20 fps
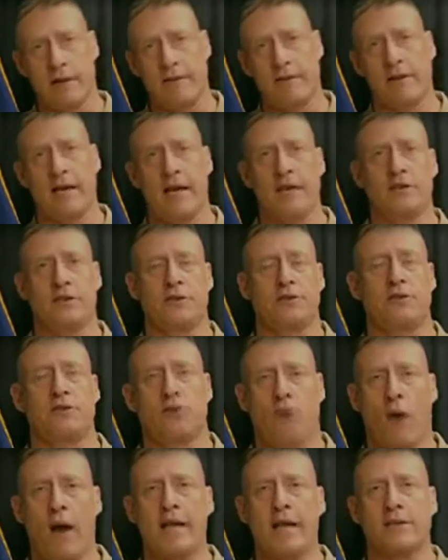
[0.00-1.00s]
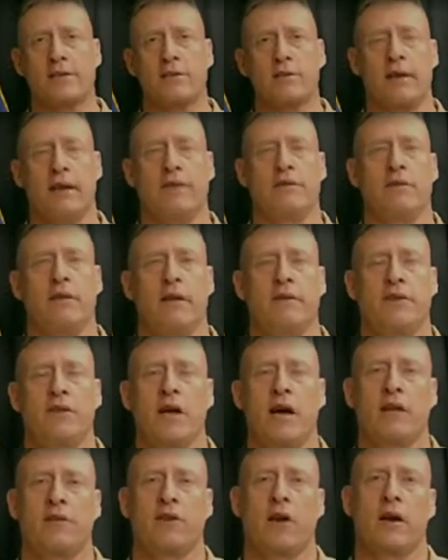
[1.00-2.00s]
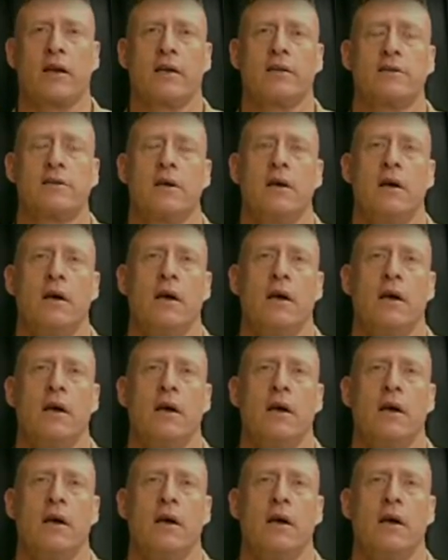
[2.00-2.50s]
They've engaged twice. They've shot targets.